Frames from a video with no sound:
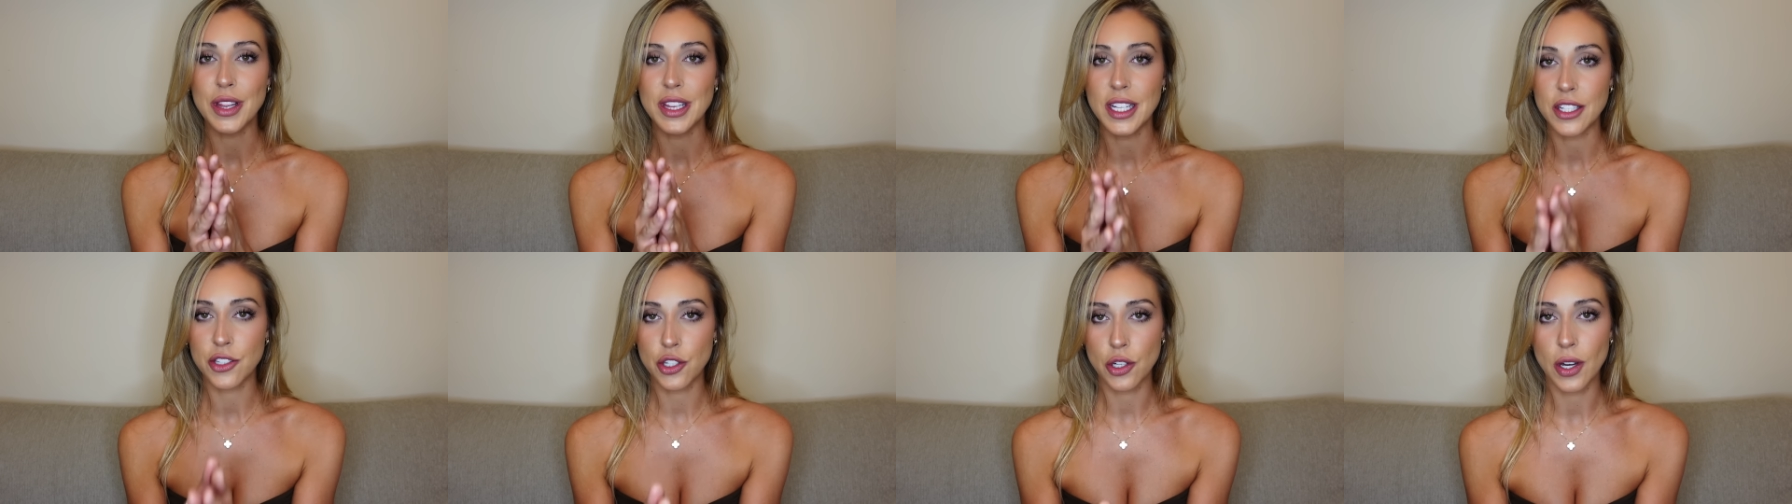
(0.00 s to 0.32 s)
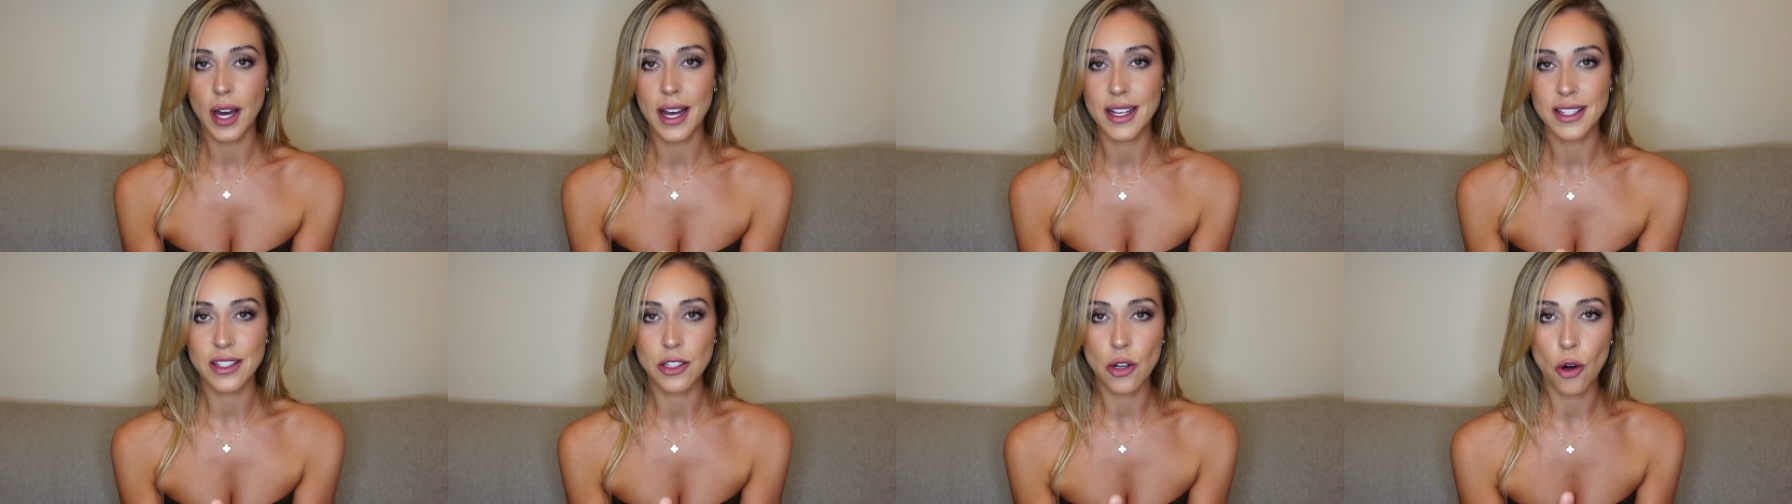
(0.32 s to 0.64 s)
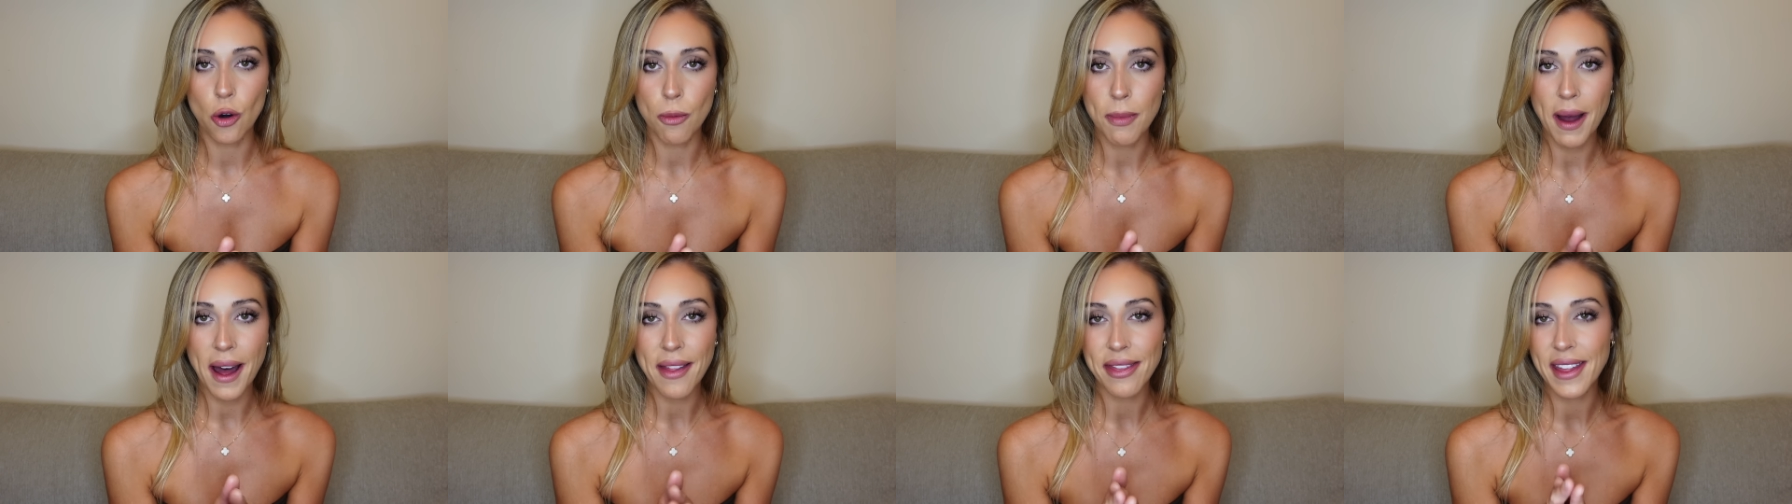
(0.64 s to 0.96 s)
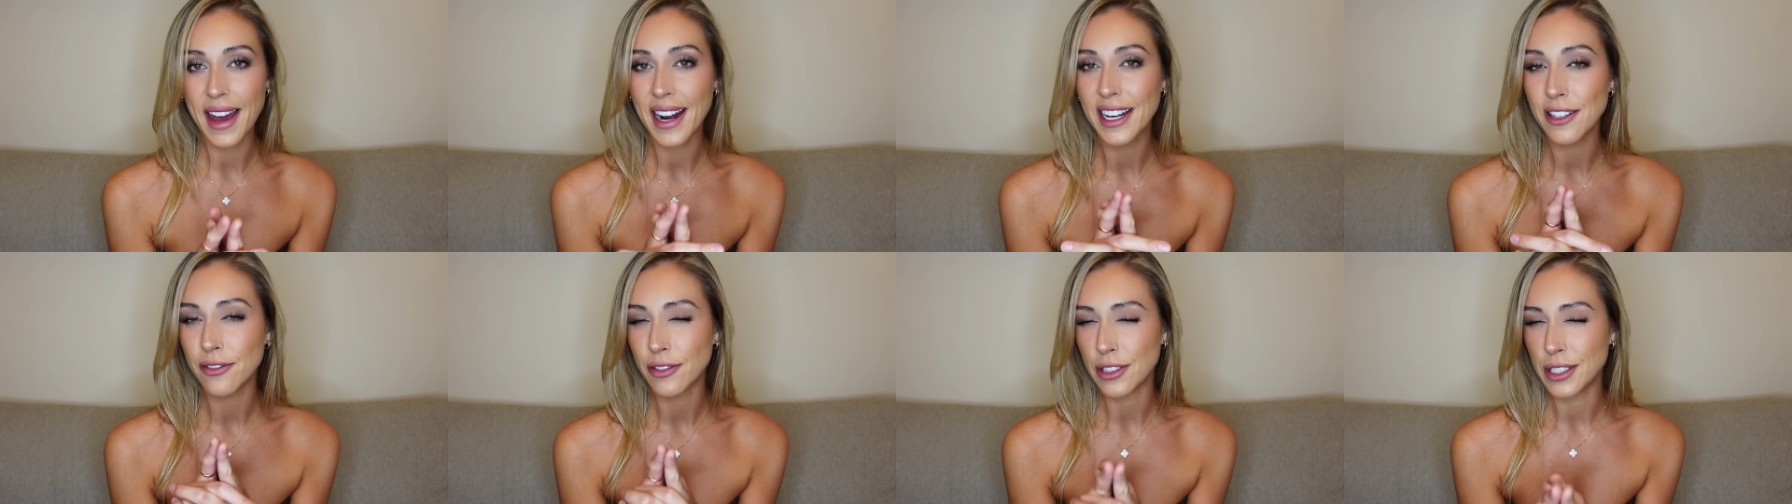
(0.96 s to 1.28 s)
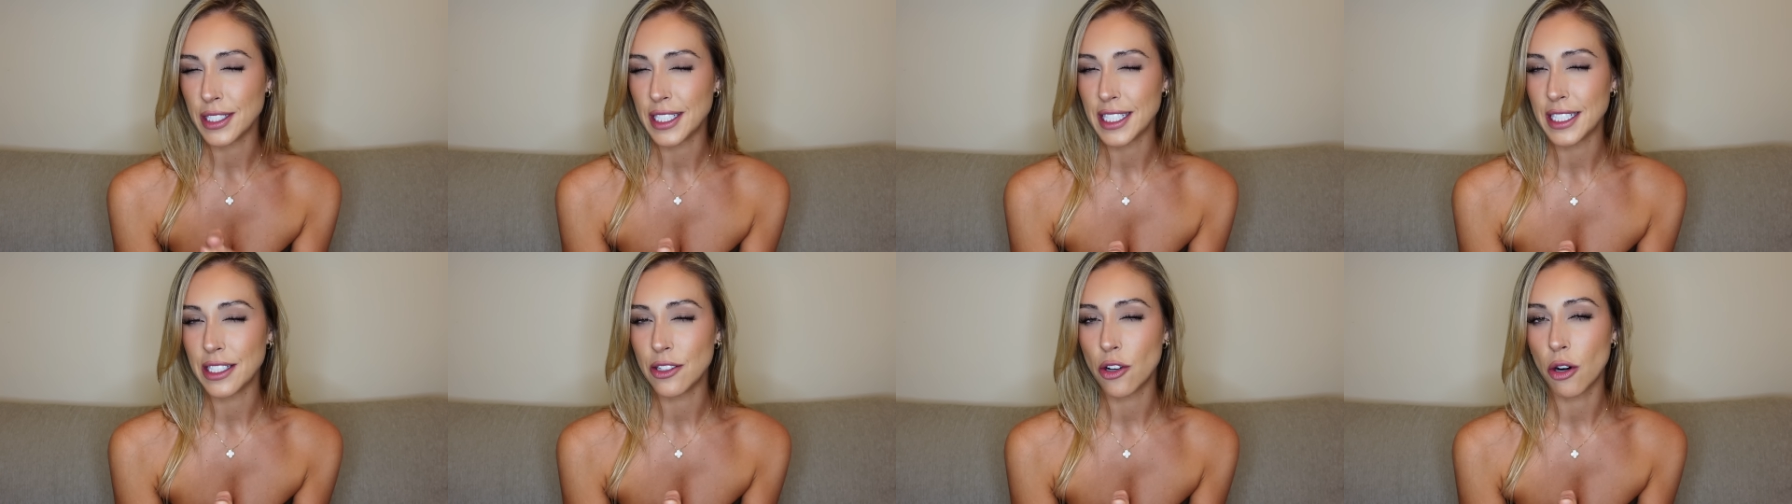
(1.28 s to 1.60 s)
let you guys know about that if you
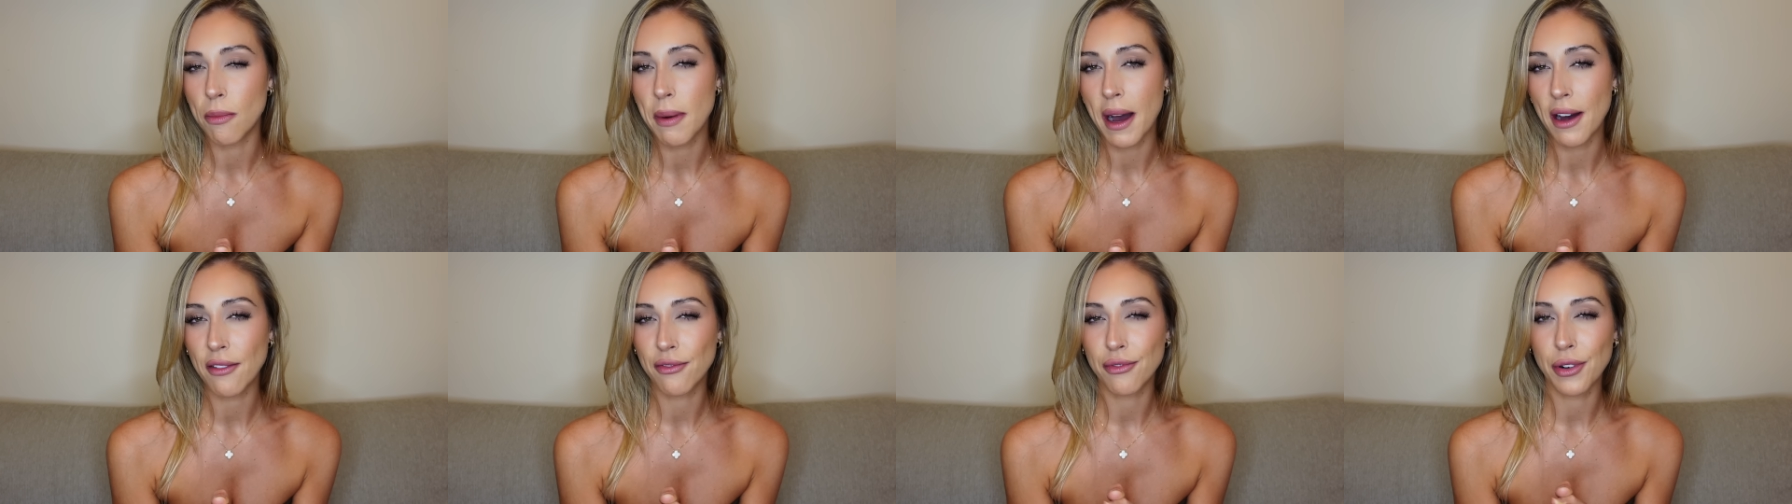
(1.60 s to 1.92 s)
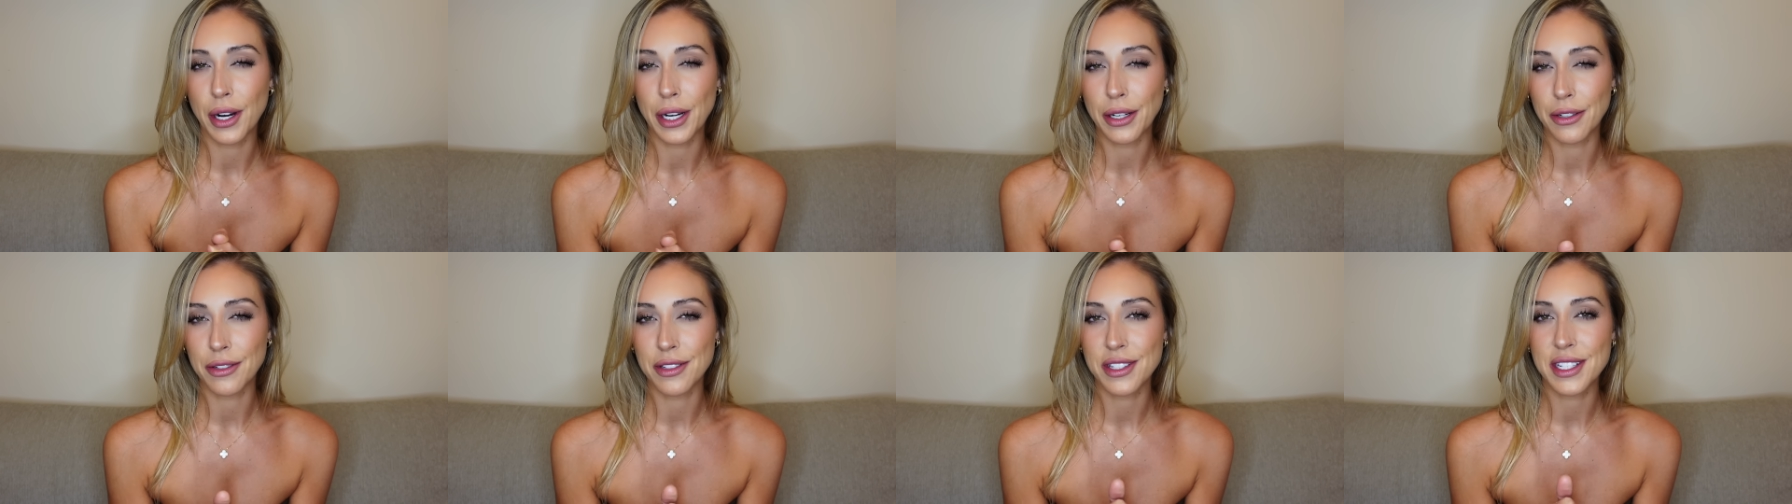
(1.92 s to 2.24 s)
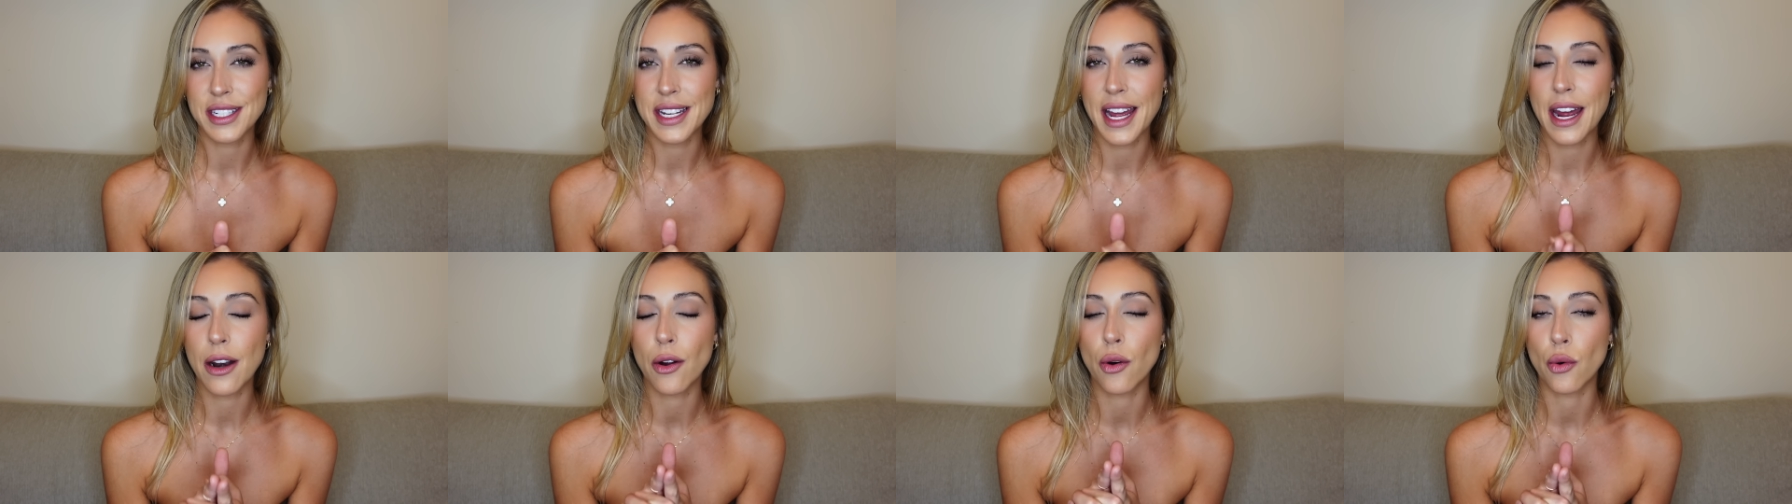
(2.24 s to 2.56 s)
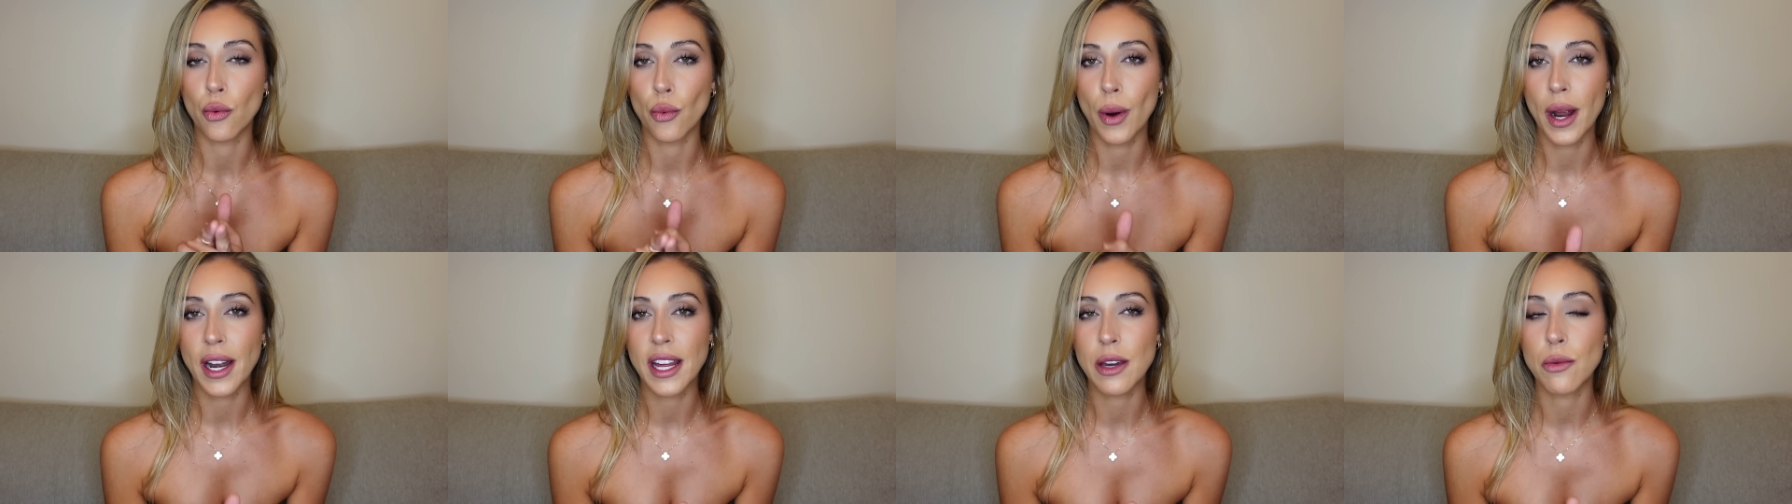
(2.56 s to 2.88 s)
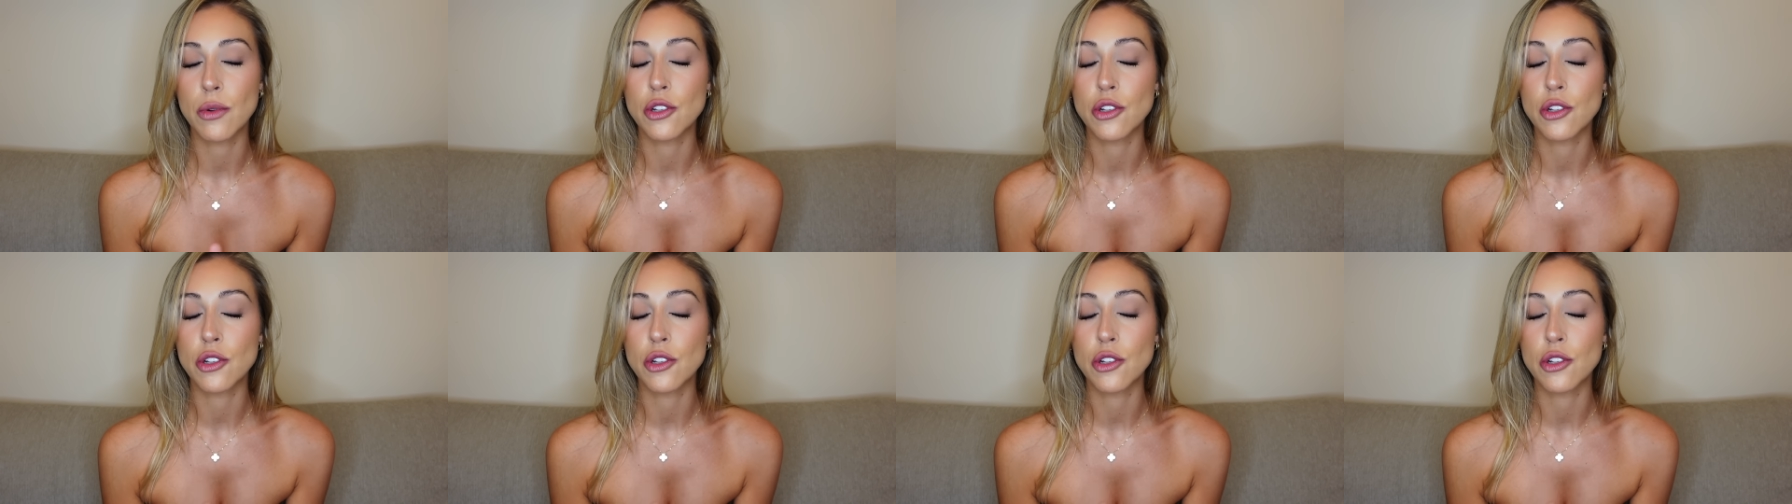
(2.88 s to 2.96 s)
didn't know about FragranceNet already,